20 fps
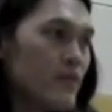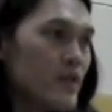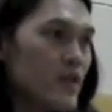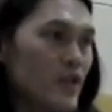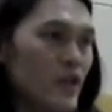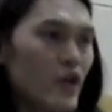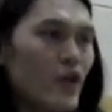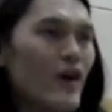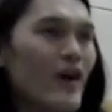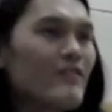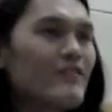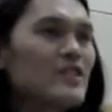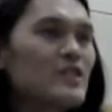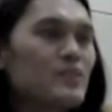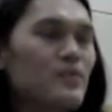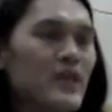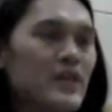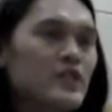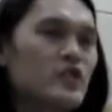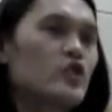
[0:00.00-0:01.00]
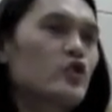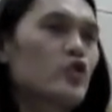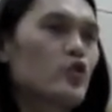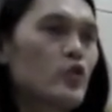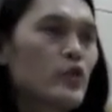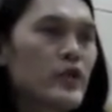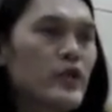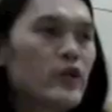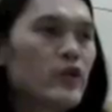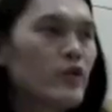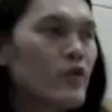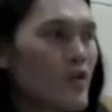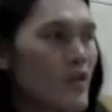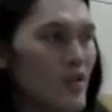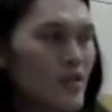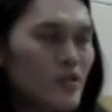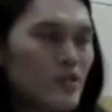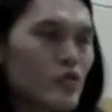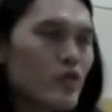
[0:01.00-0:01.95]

and you don't have to spend your career